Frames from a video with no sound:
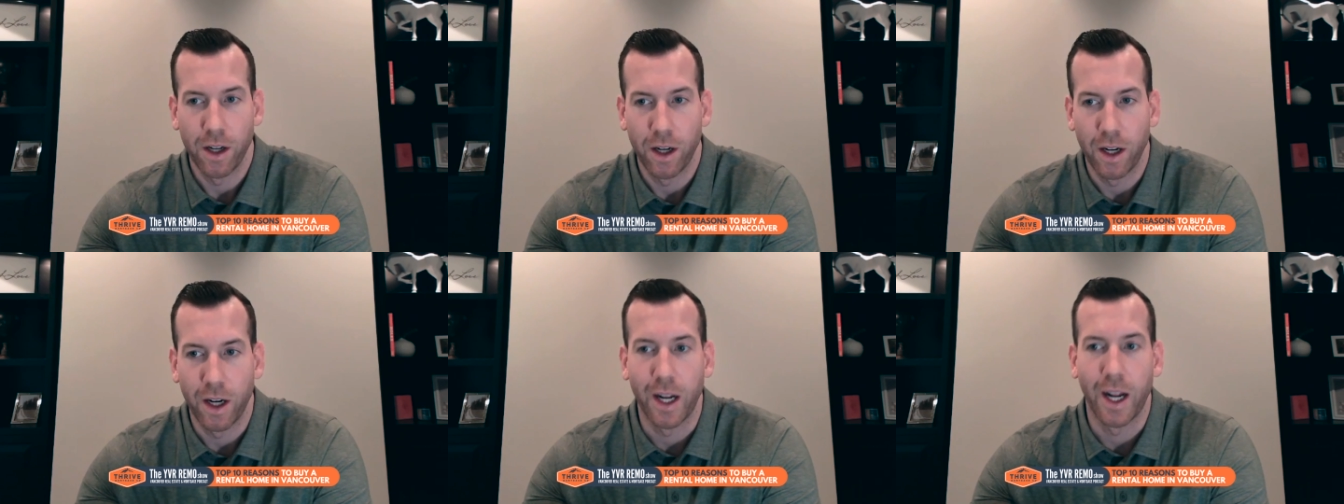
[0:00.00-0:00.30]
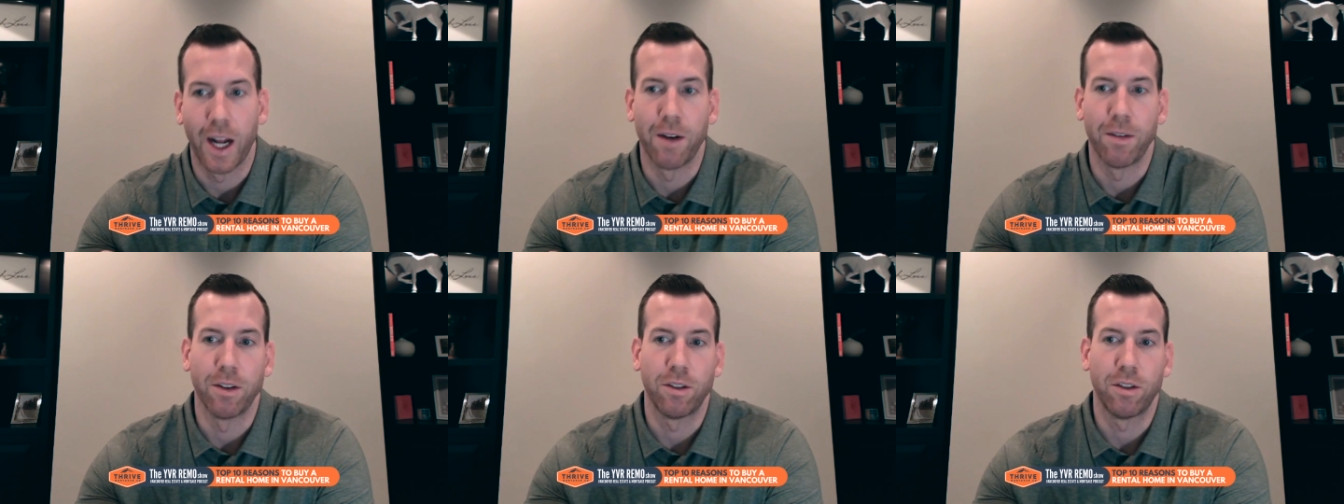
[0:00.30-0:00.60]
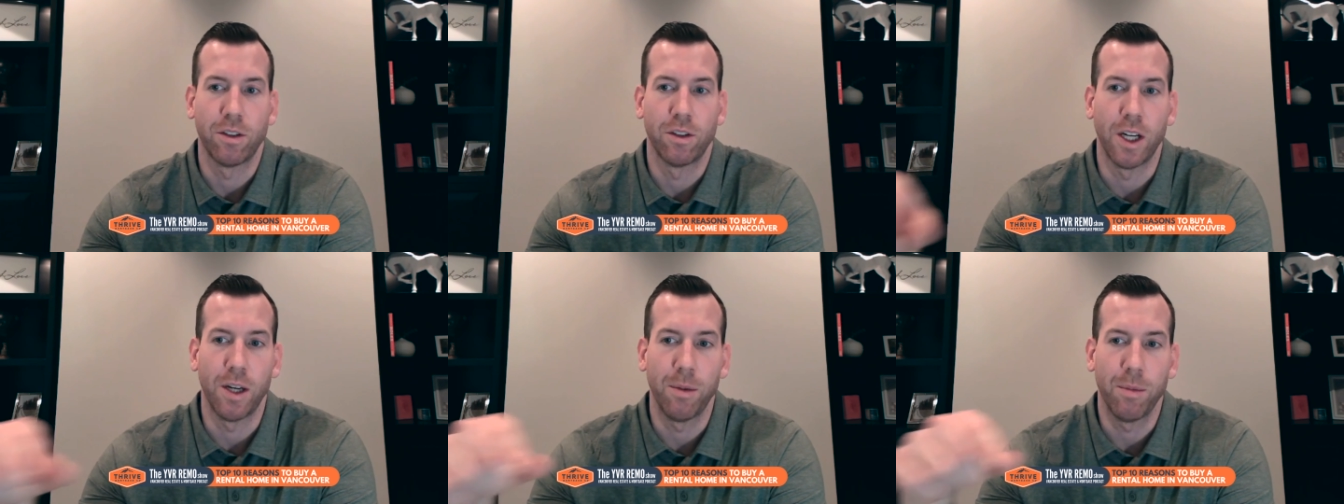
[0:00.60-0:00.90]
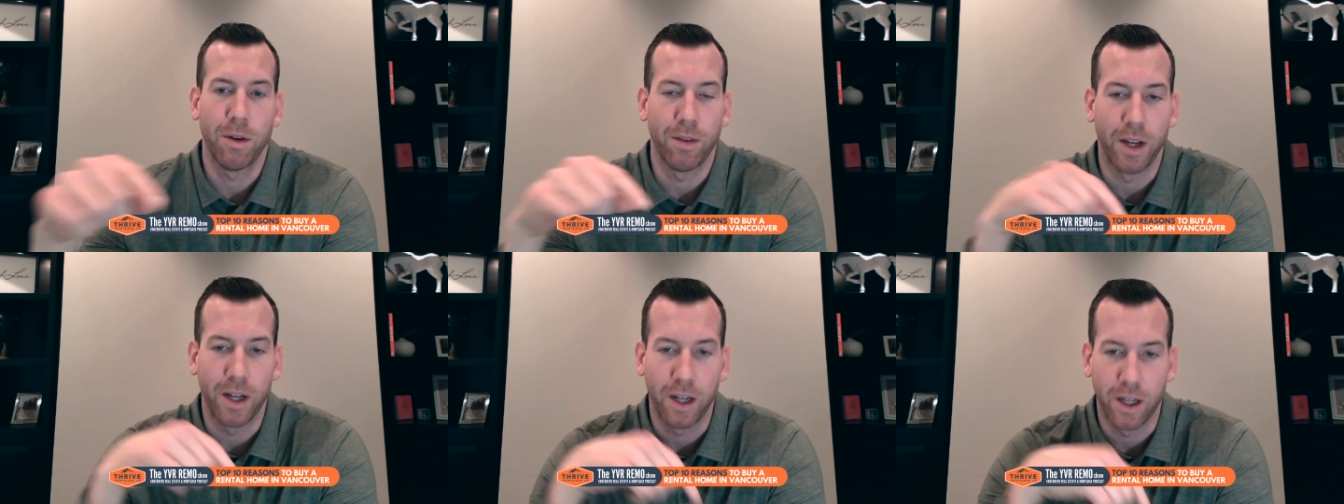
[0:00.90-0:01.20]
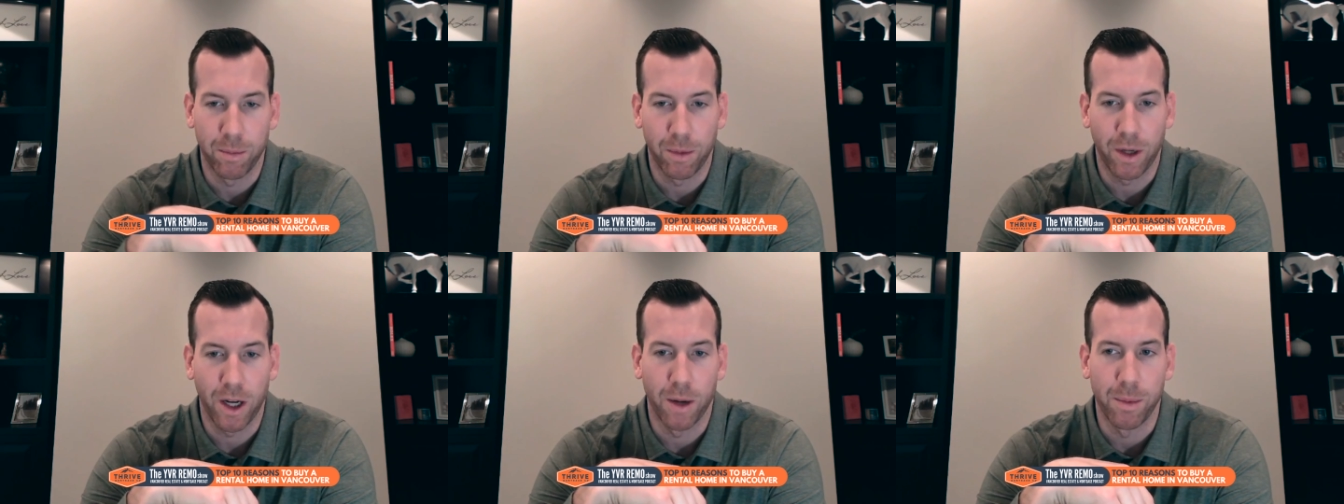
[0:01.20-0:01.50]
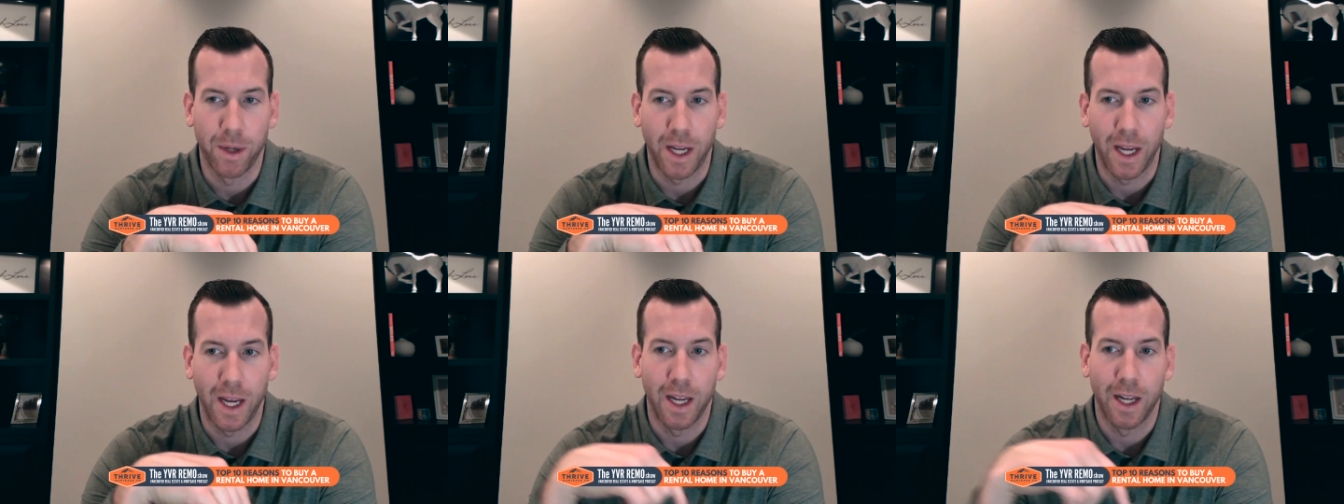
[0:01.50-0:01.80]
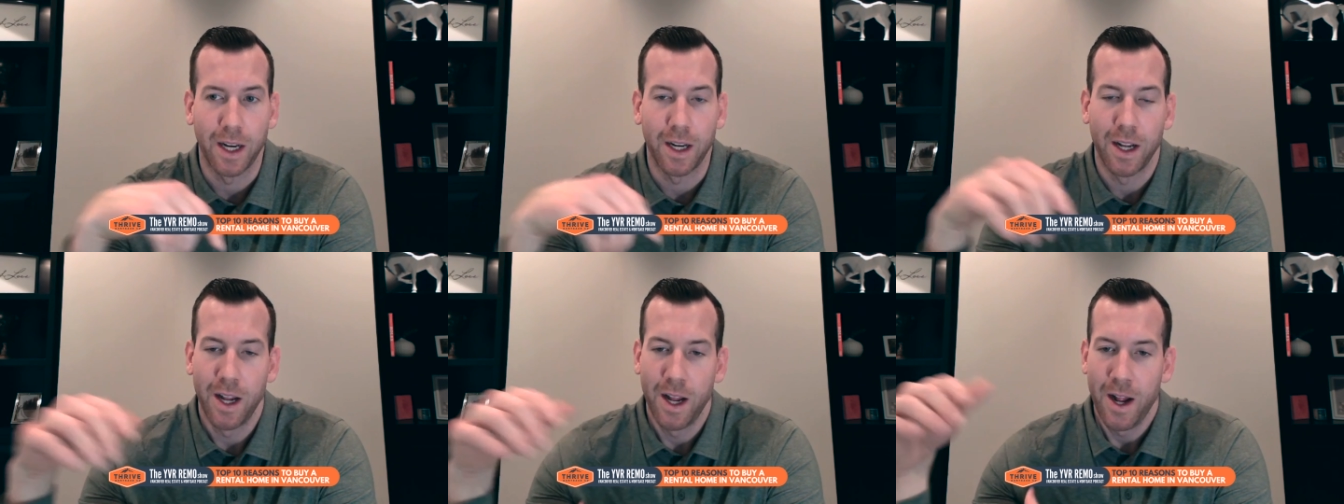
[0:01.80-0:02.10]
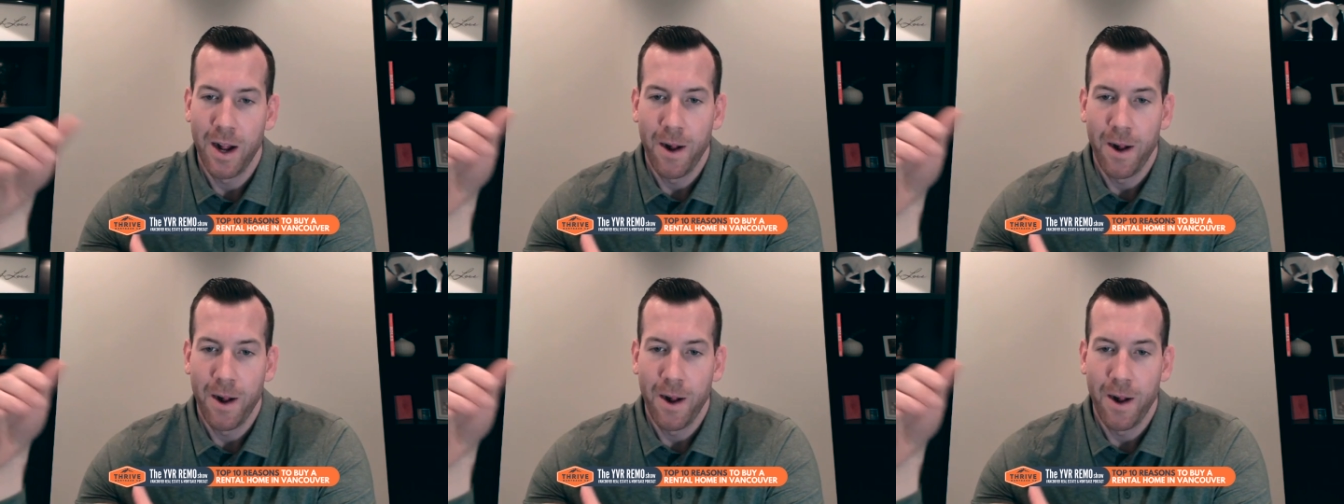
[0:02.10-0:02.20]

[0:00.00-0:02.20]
You're going to have a stream of income coming in.